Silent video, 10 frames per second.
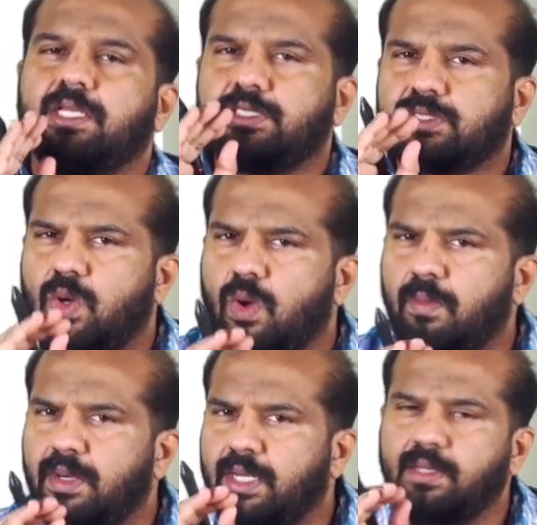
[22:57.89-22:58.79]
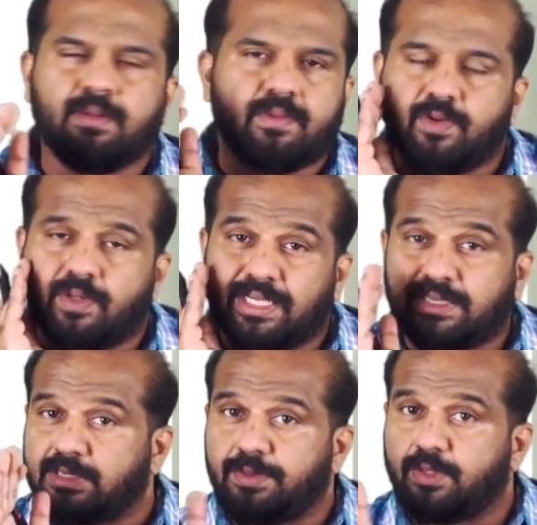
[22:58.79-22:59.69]
It is commonly not
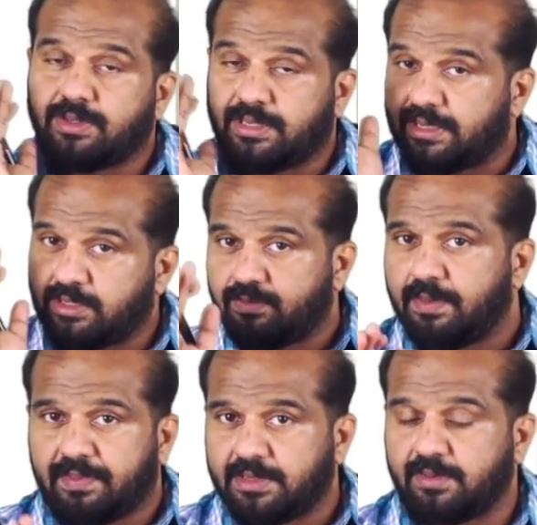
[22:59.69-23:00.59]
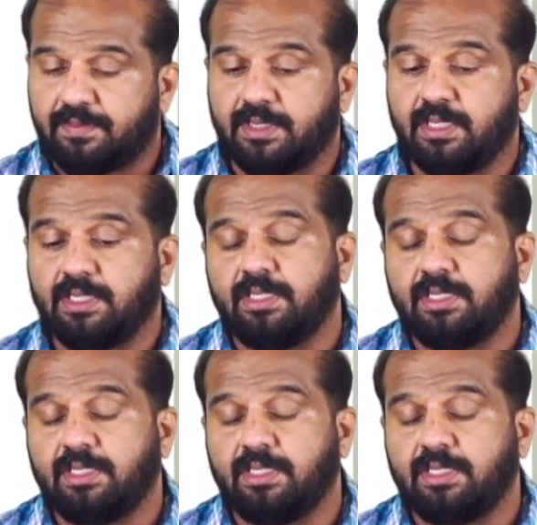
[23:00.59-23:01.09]
touch because the touch may precipitate.